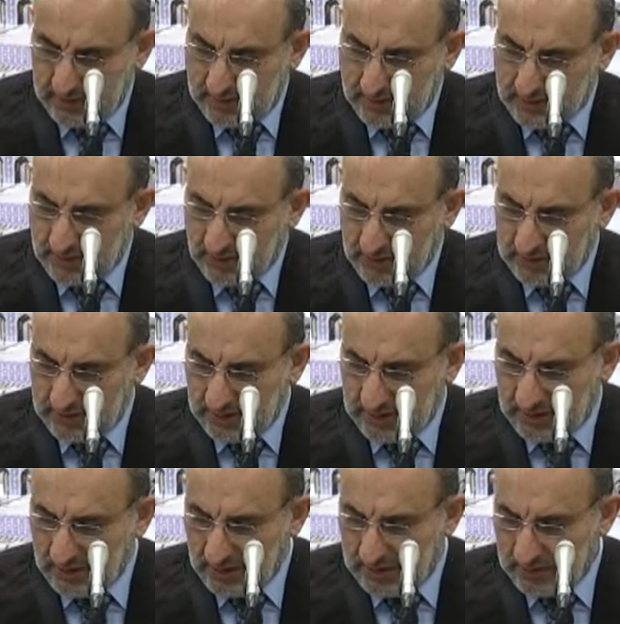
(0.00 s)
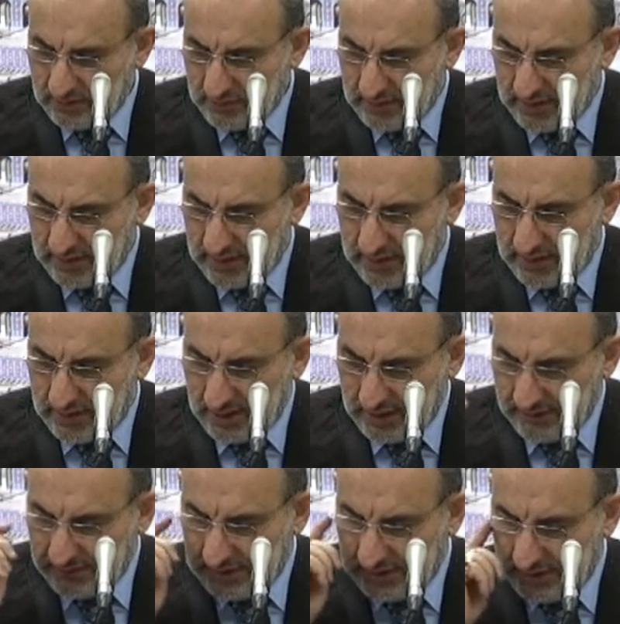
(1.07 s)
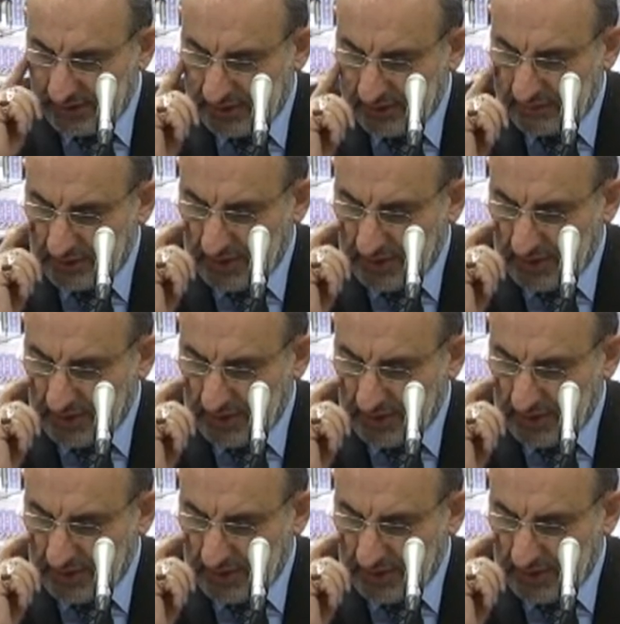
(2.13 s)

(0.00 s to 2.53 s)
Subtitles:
is not equal to the area of a dirham.